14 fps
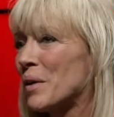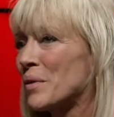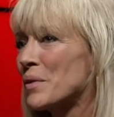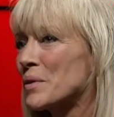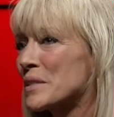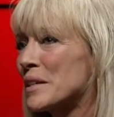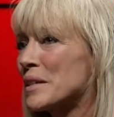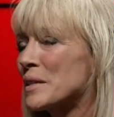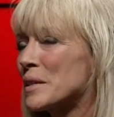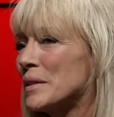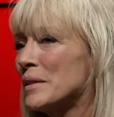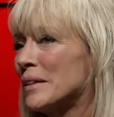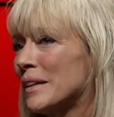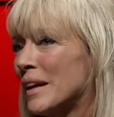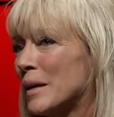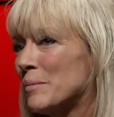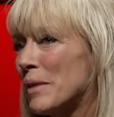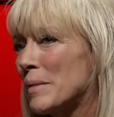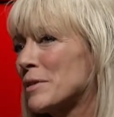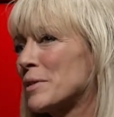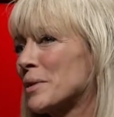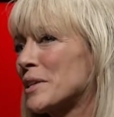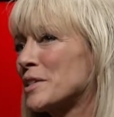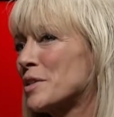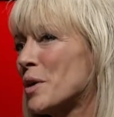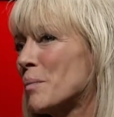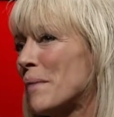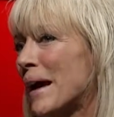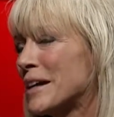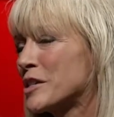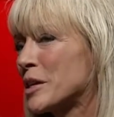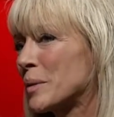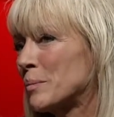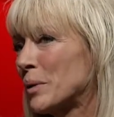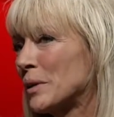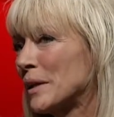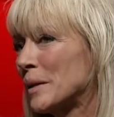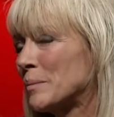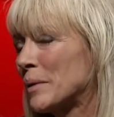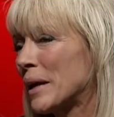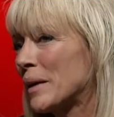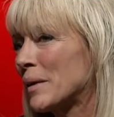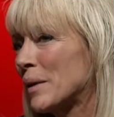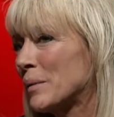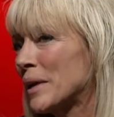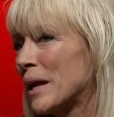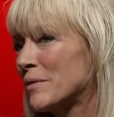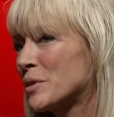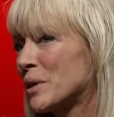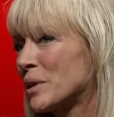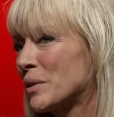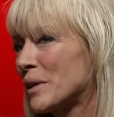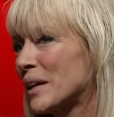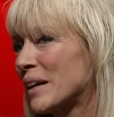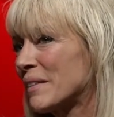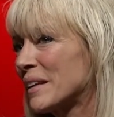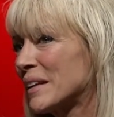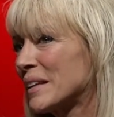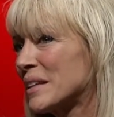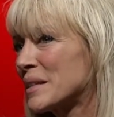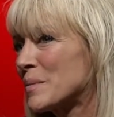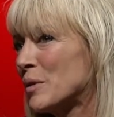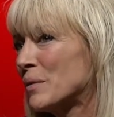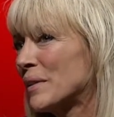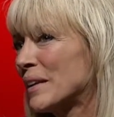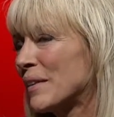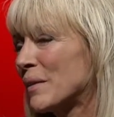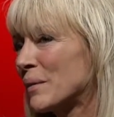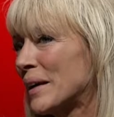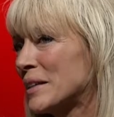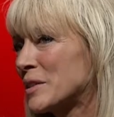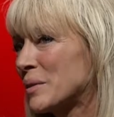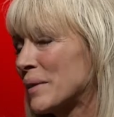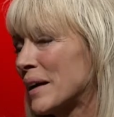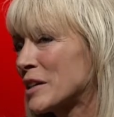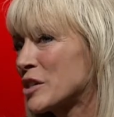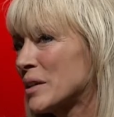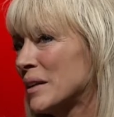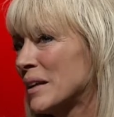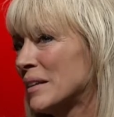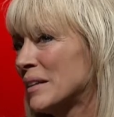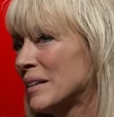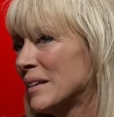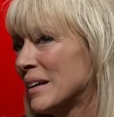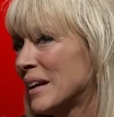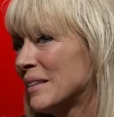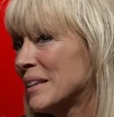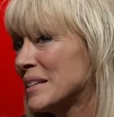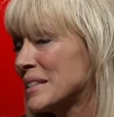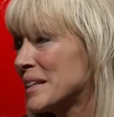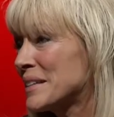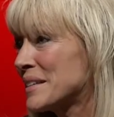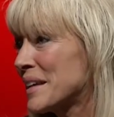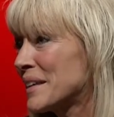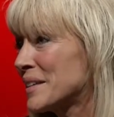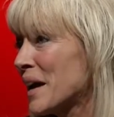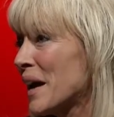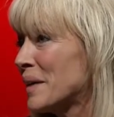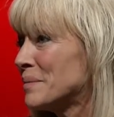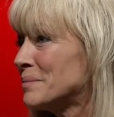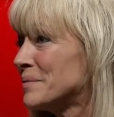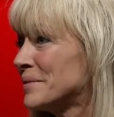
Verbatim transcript: all those things and and maybe there is no magic bullet, but I, mm -hmm. I, would mm-hmm. have to agree. I think it is moving in the right direction, and mm -hmm. and these things take time.